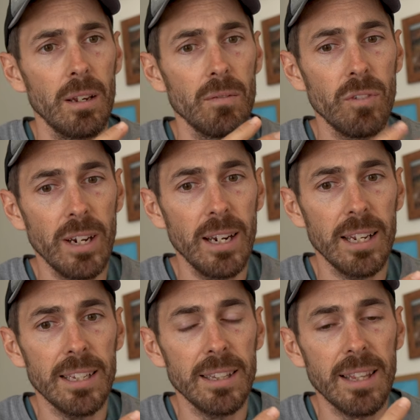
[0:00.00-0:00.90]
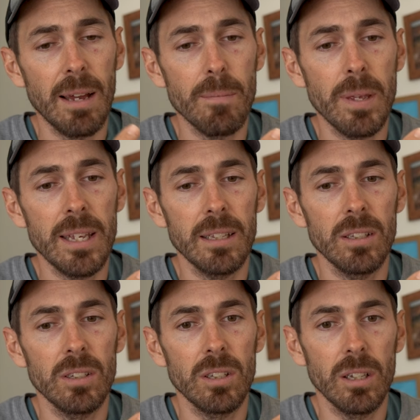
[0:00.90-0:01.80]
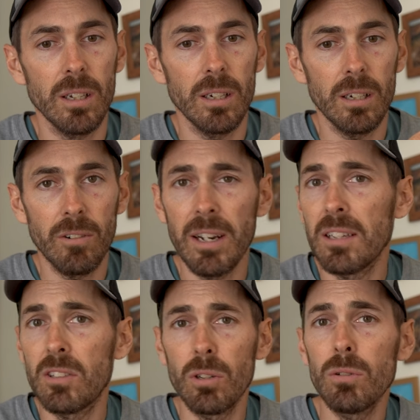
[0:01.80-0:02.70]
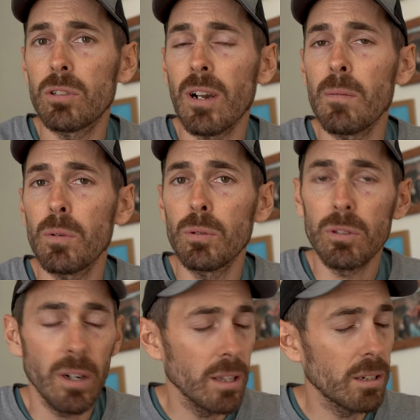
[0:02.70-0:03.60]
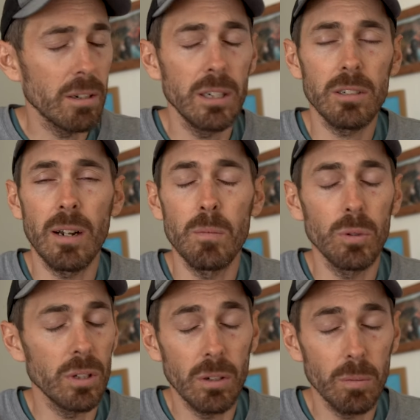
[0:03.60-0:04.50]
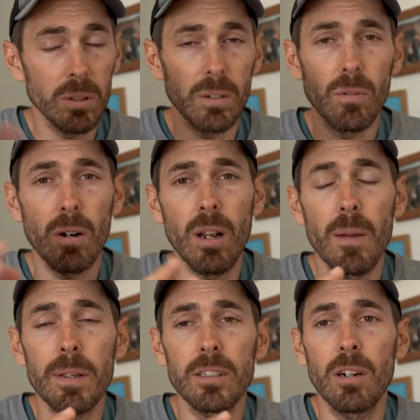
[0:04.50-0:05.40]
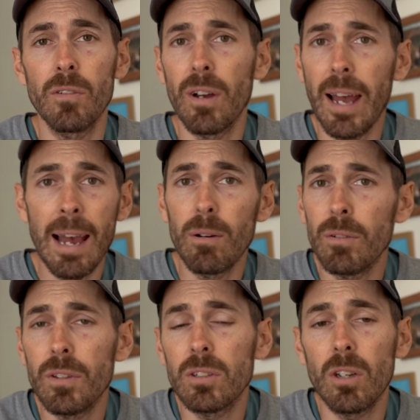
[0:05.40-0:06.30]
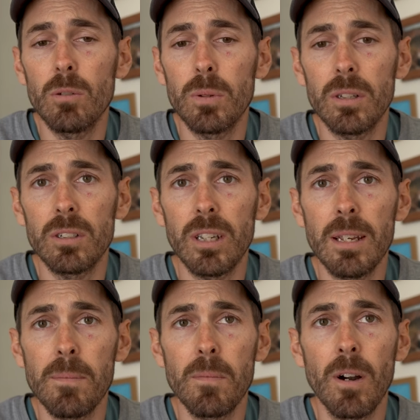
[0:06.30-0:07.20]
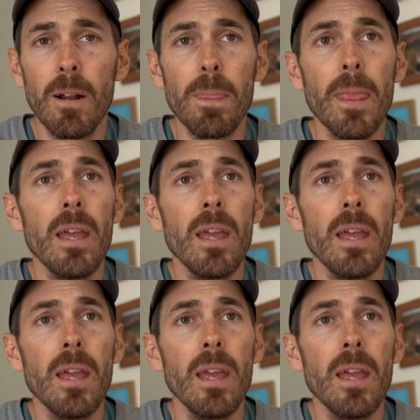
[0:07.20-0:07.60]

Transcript: Really, that means that grade 2 scrambles, grade 3 scrambles, and obviously rock climbing itself are out of the scope of the scheme, right?